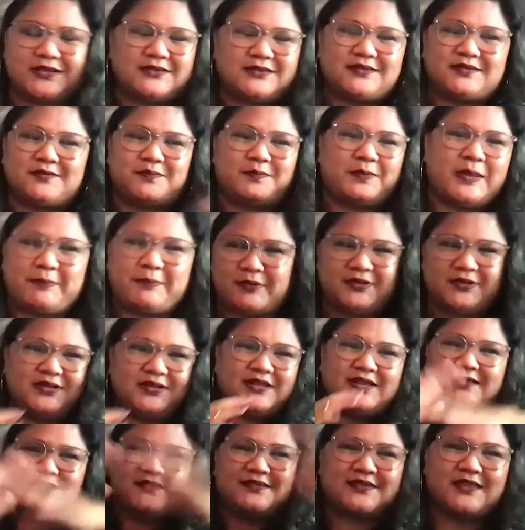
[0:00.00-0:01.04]
as people,
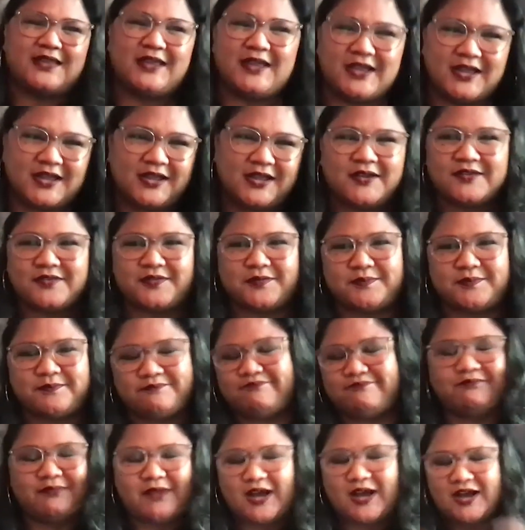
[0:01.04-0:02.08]
as
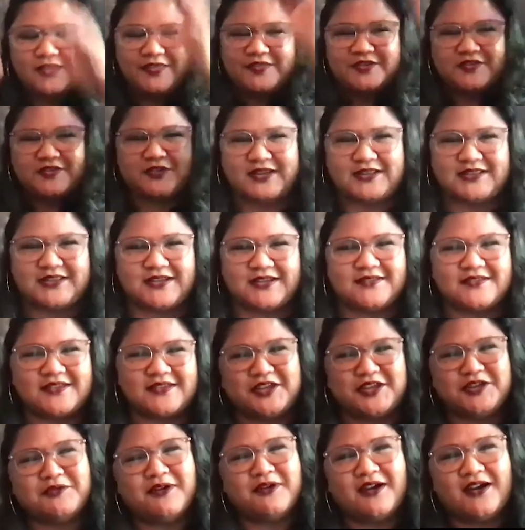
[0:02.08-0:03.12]
all the great things that
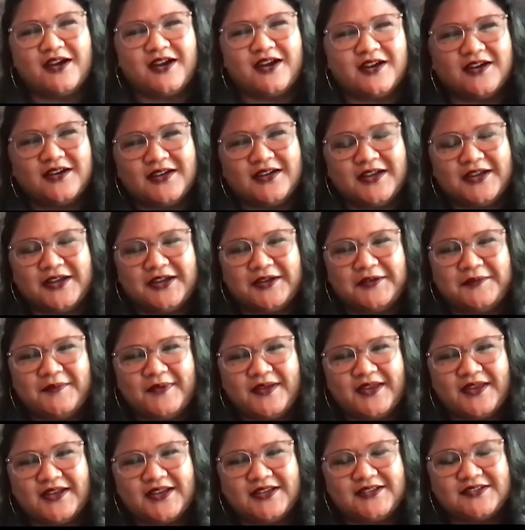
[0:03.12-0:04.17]
you are.
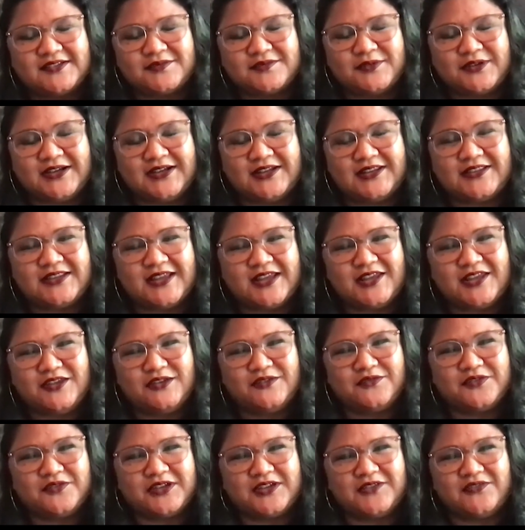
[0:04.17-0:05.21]
And I just wanted to thank you
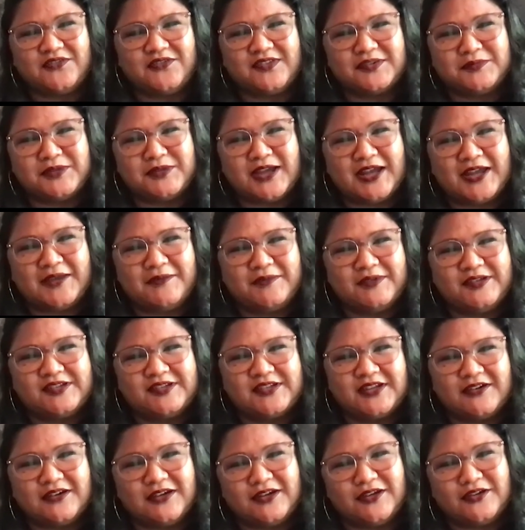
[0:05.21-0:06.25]
for giving some time and
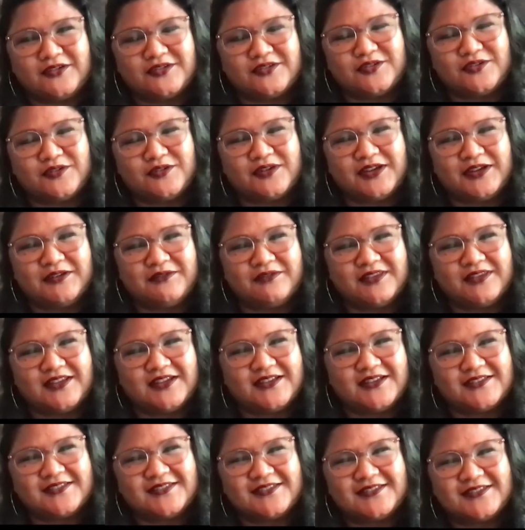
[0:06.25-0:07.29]
sharing your story with
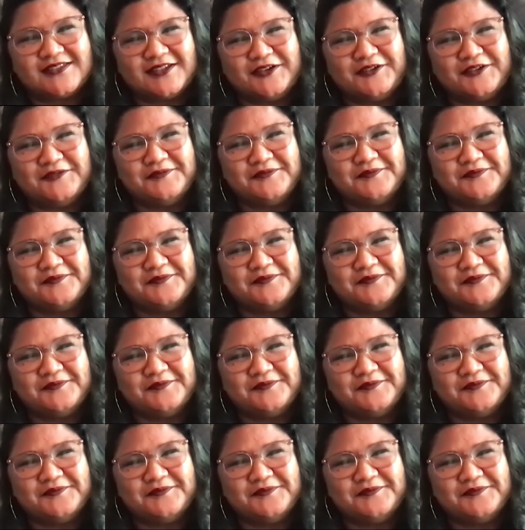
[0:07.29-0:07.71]
us. So,